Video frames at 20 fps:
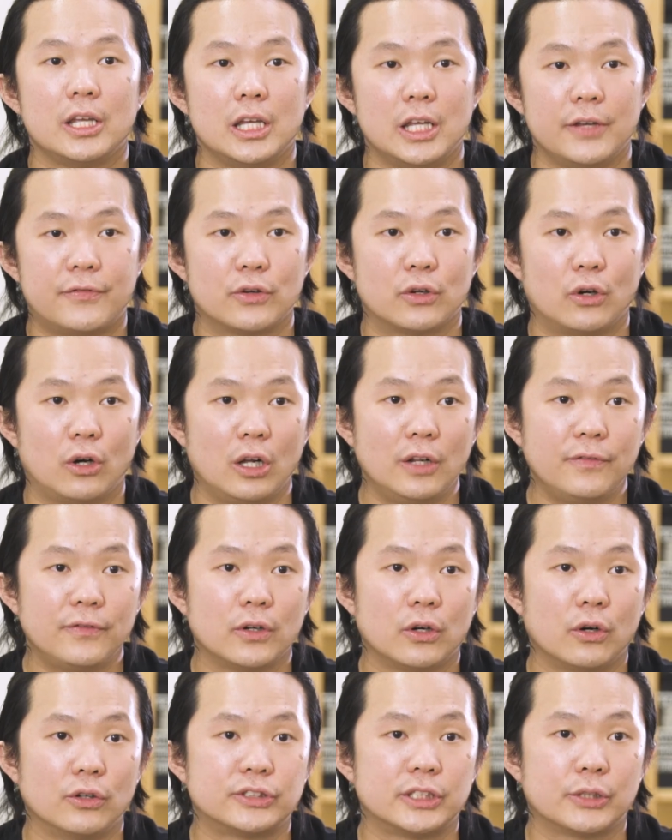If you're all for
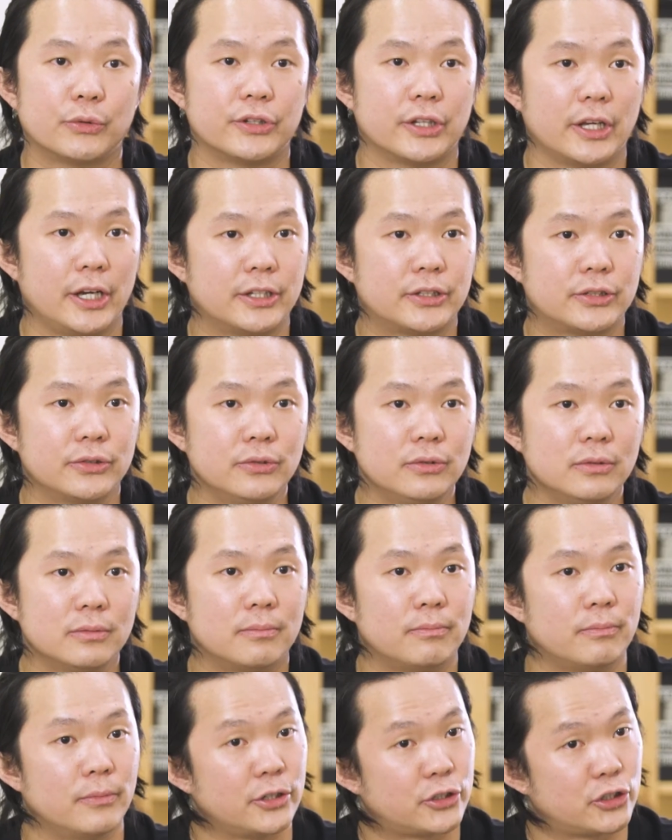hosting with A2,
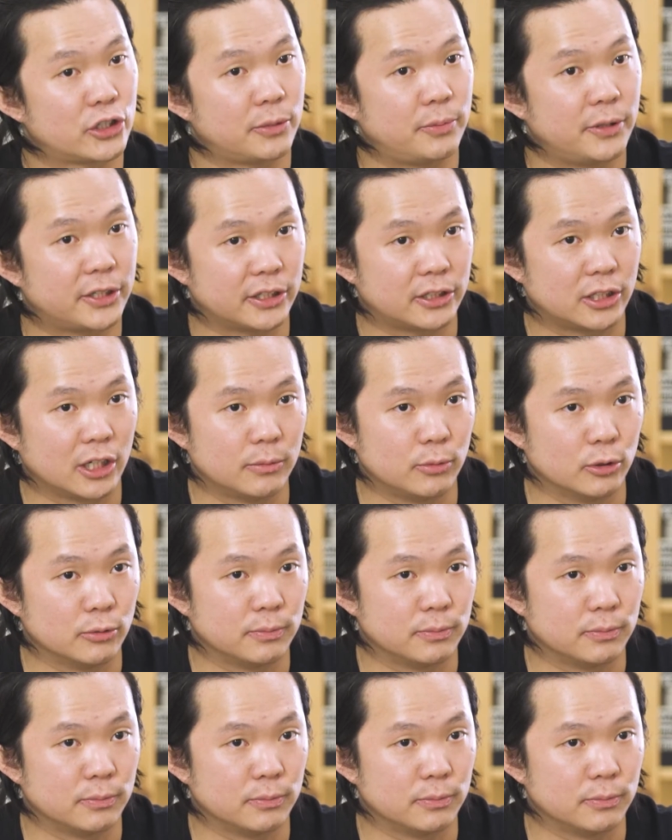make sure to pick the Turbo